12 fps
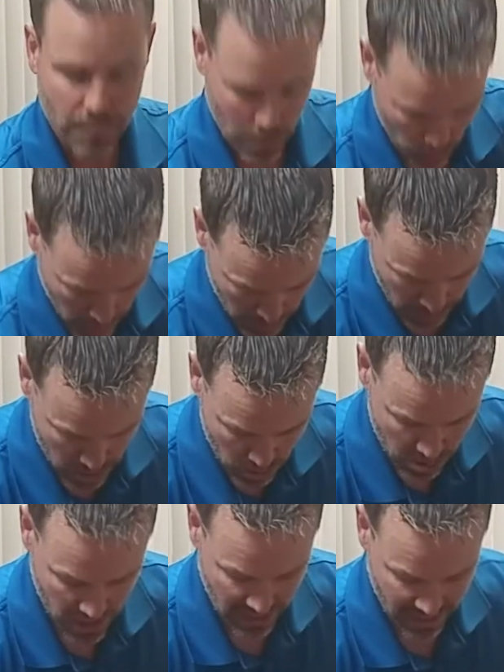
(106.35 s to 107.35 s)
And what I'm going to do
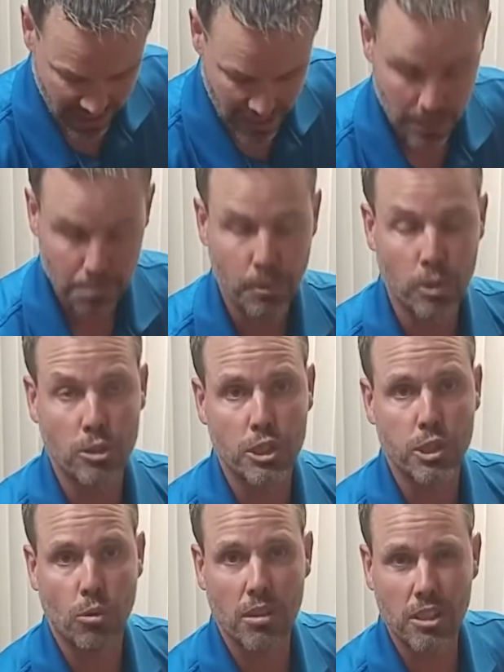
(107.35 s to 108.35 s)
is give it an
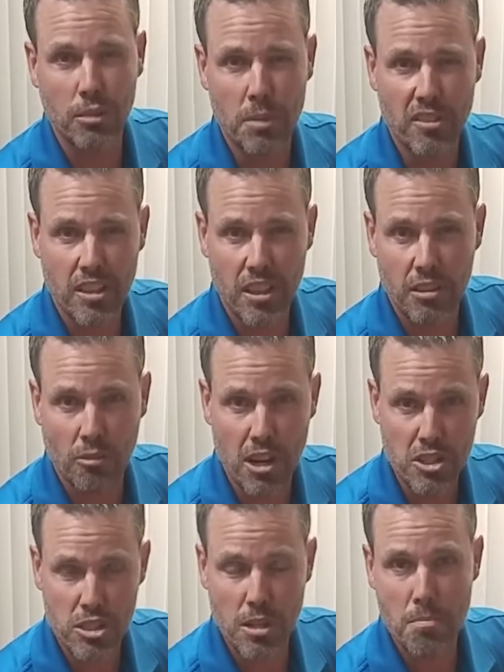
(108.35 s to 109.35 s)
impulse or a little bit of a
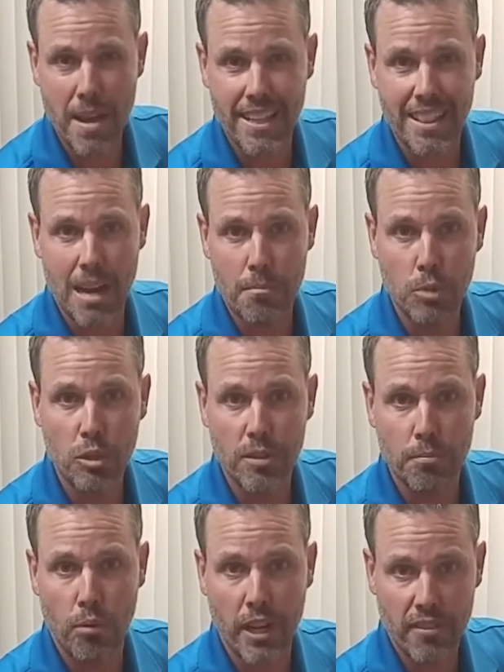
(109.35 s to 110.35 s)
thrust to make that move
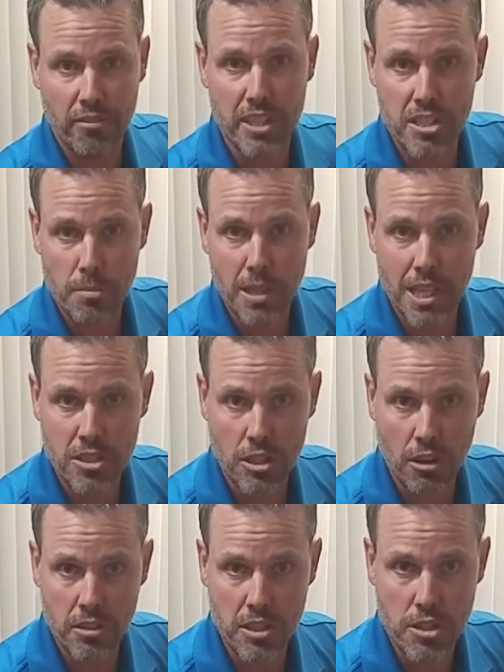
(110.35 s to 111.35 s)
and break free some of that
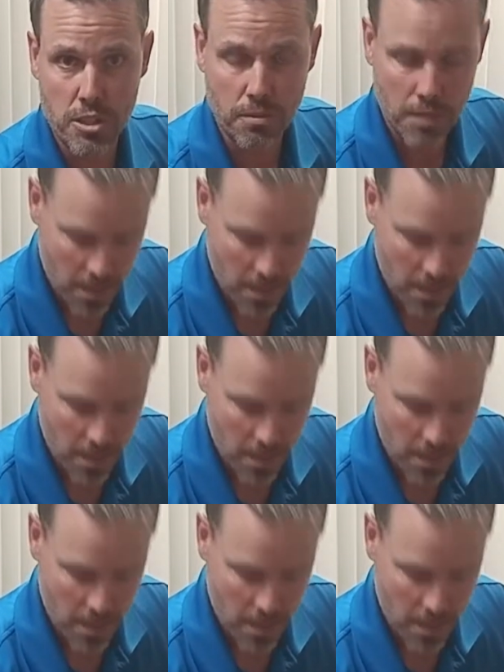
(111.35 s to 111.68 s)
scar tissue.